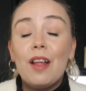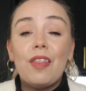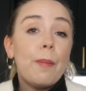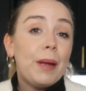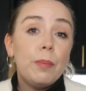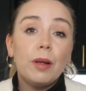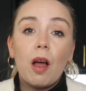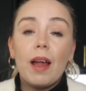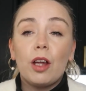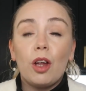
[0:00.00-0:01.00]
They're people
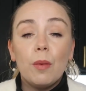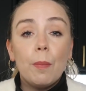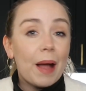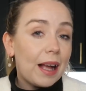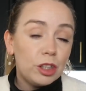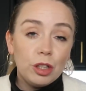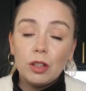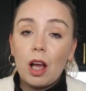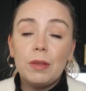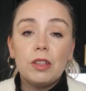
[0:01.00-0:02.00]
I go back to
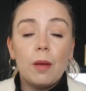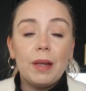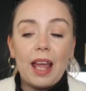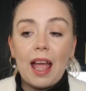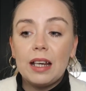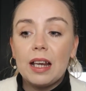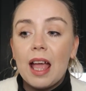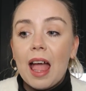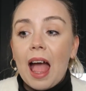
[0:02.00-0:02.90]
time and time again,